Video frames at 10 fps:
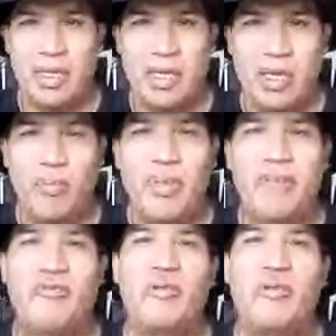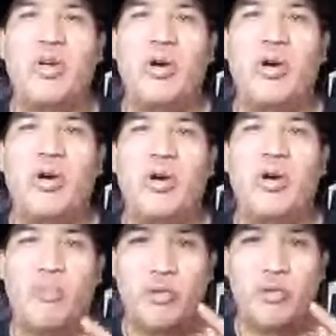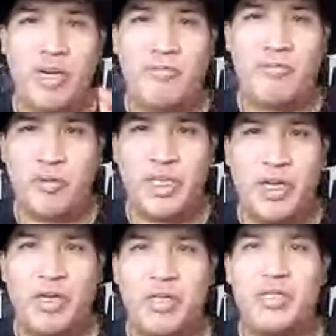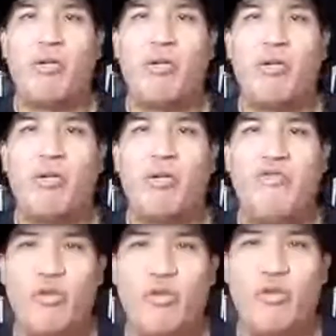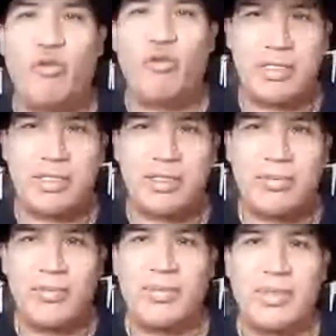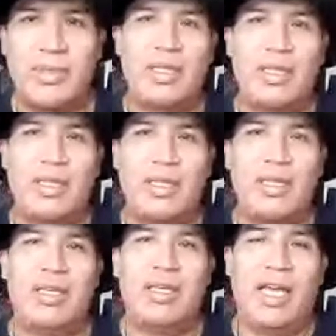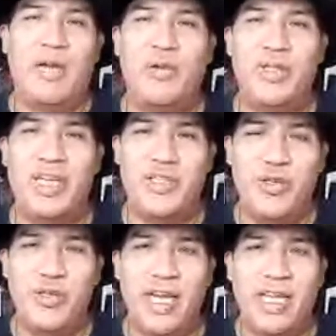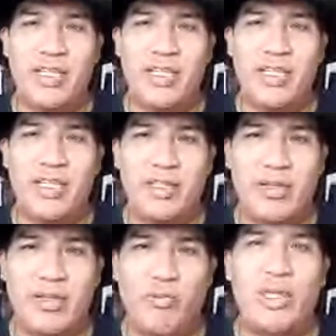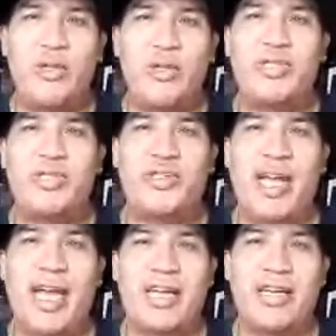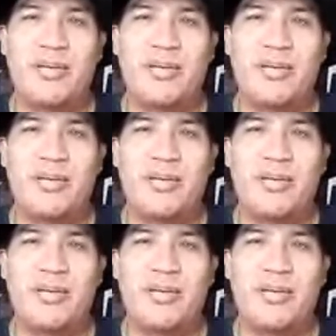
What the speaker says: A Bigfoot will jump 20 yards or 40 yards. And when they do that, we lose their track.